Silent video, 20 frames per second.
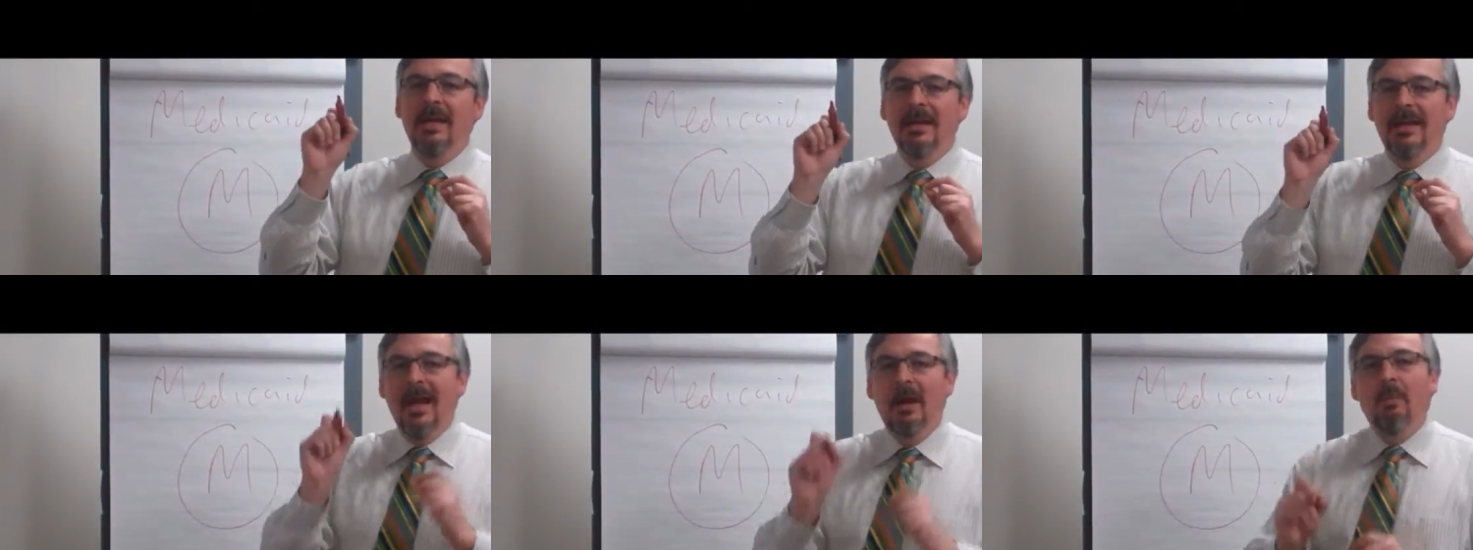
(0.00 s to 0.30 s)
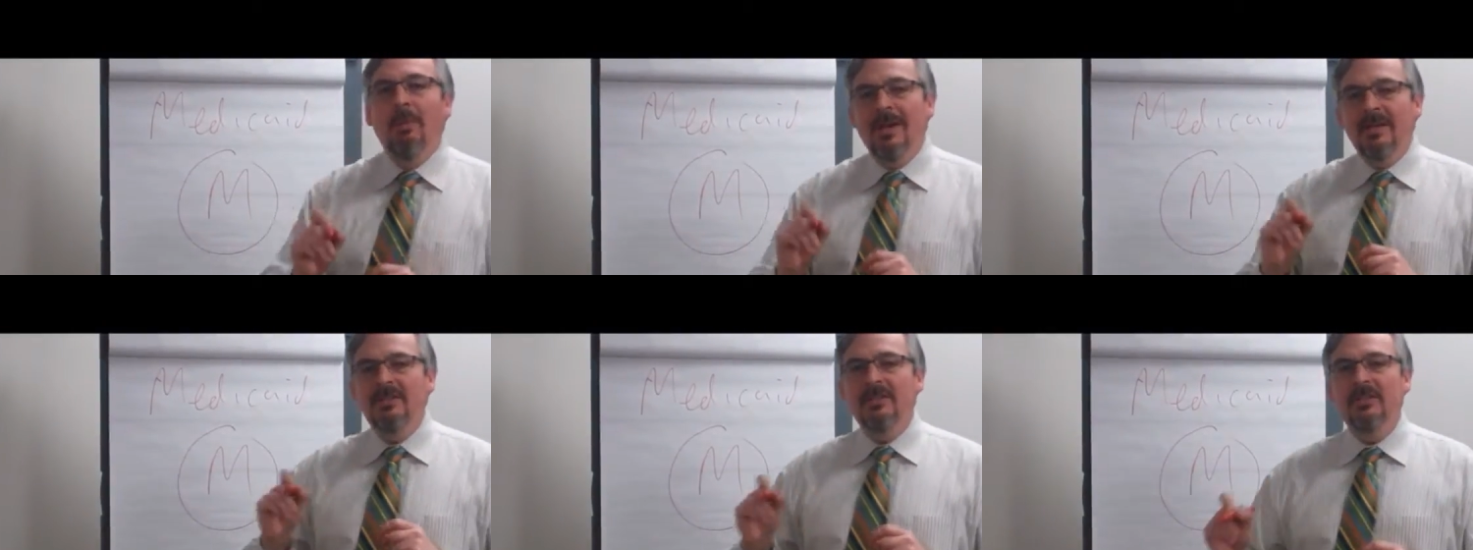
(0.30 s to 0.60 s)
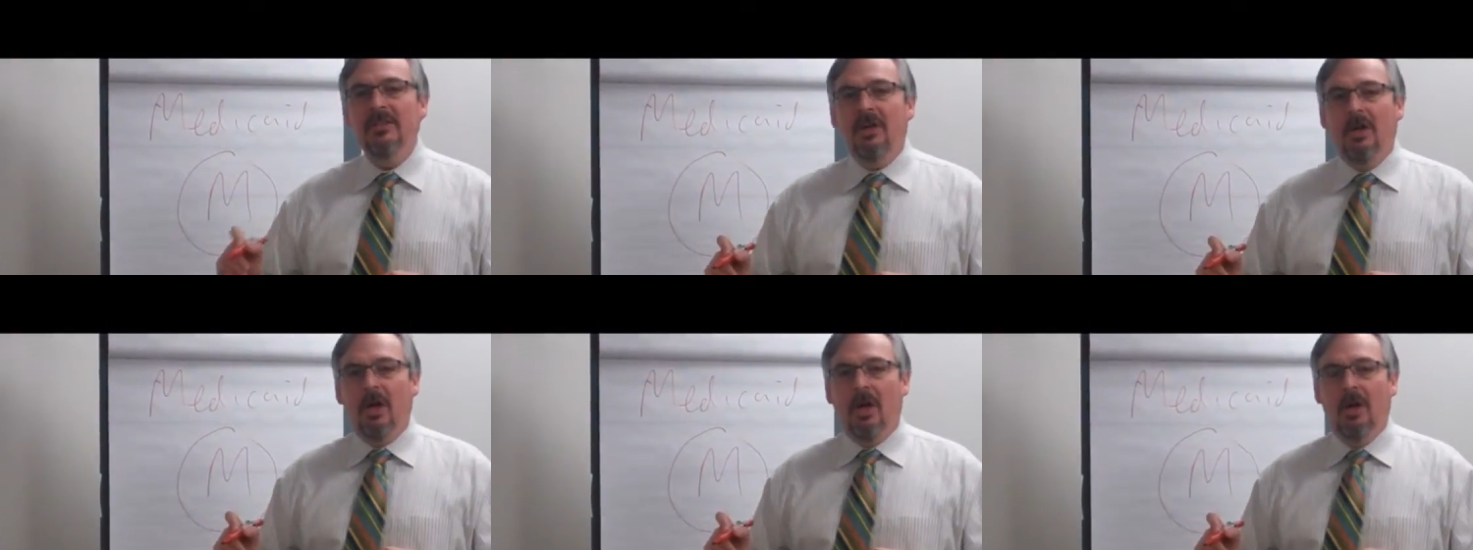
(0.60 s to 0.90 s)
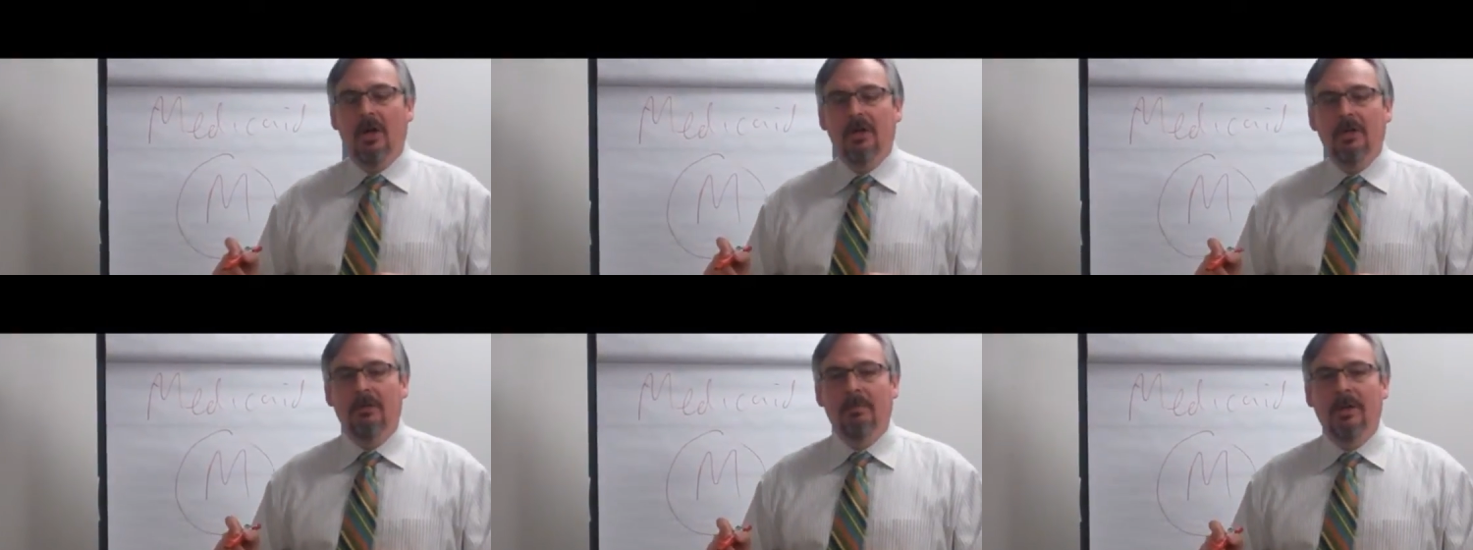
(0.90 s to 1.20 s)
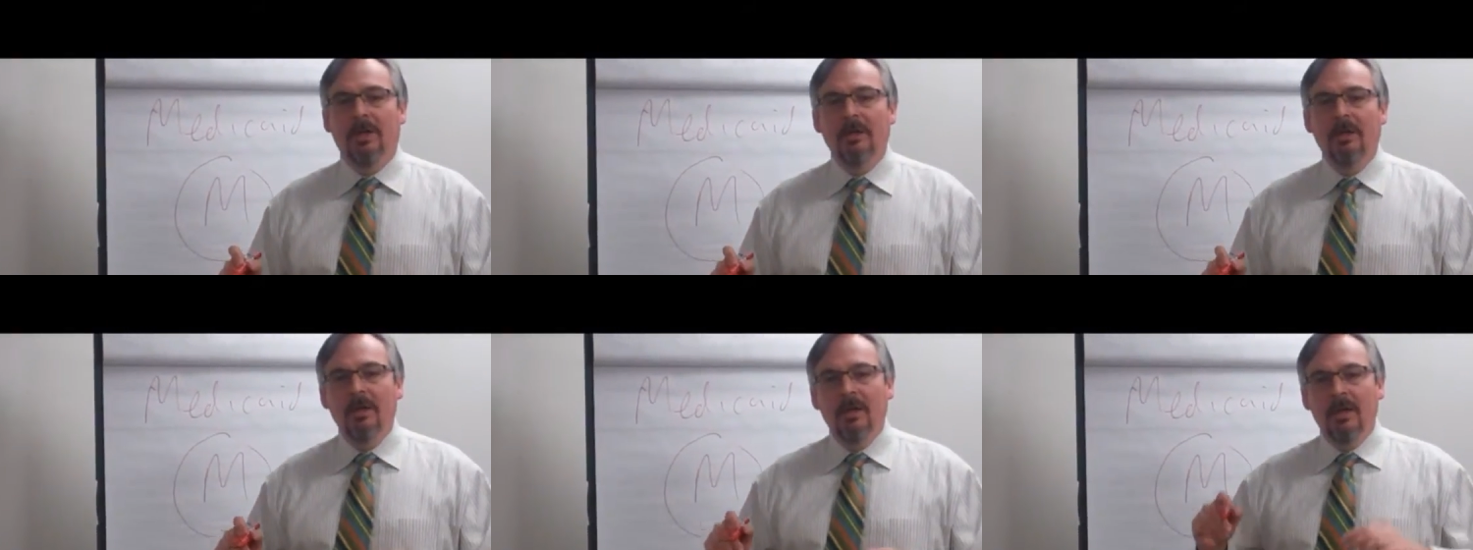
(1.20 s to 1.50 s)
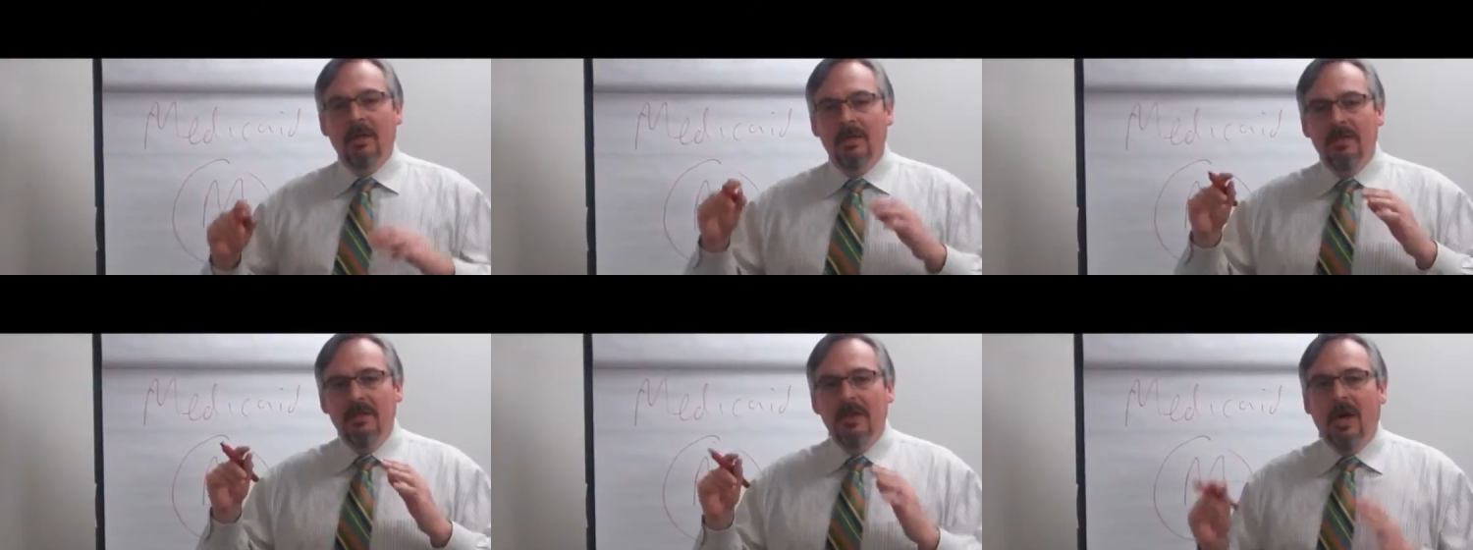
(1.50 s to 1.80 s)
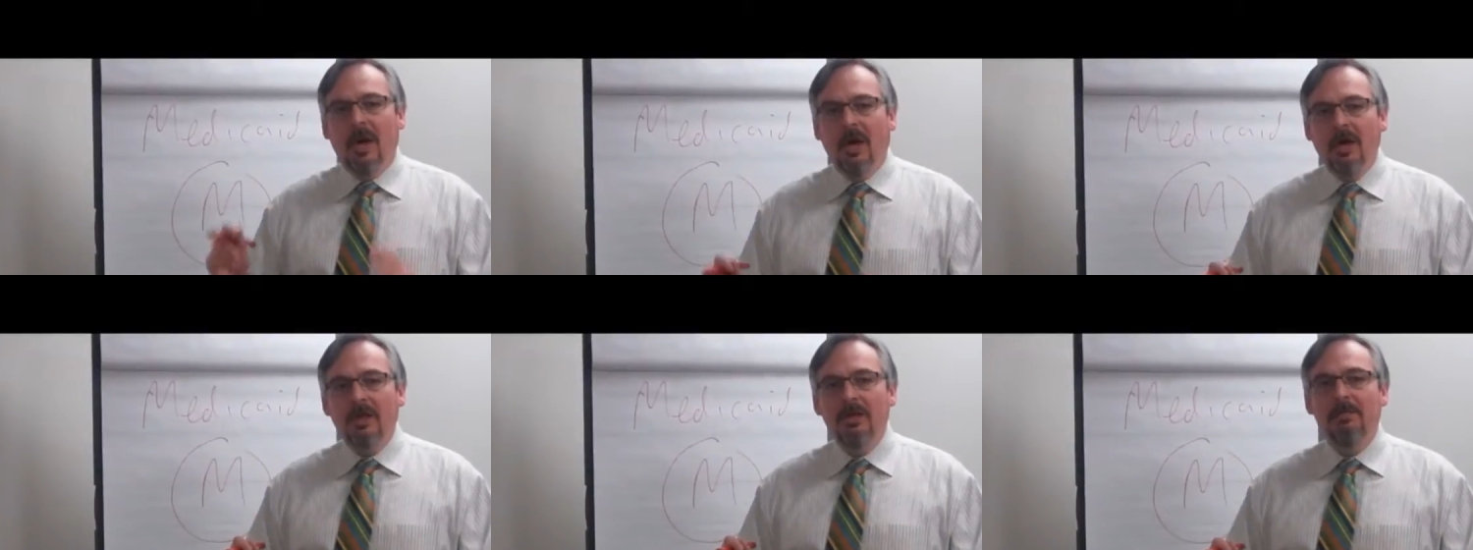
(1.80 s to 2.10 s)
Now, what's the argument? The
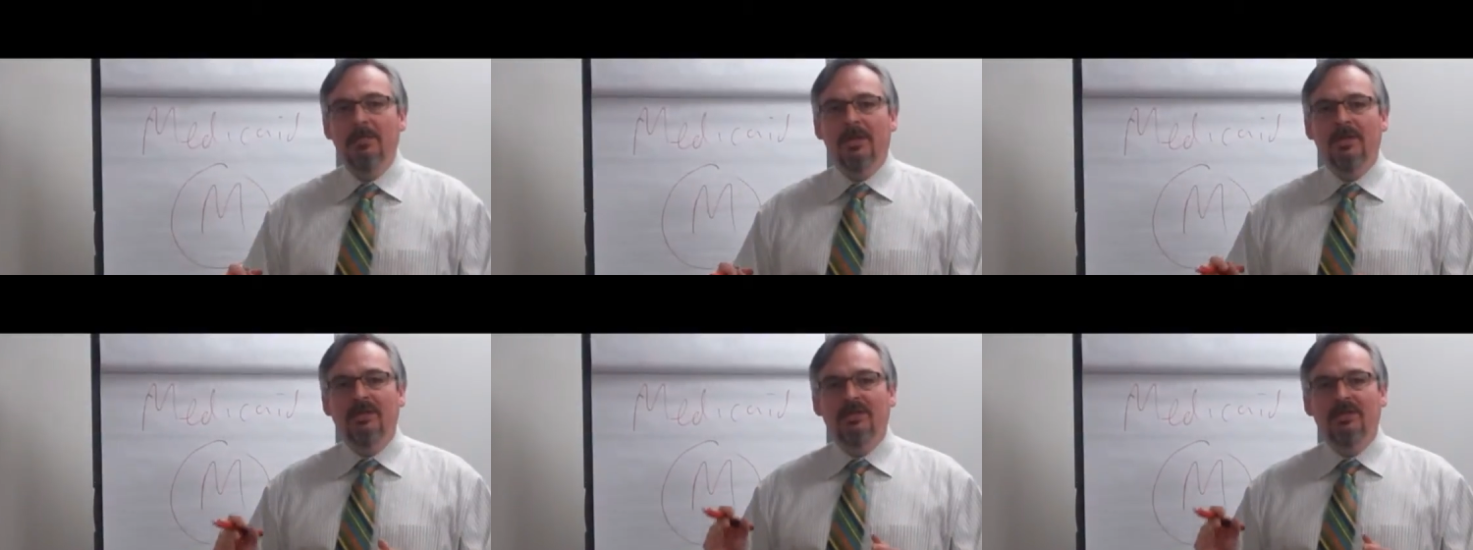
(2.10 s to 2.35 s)
argument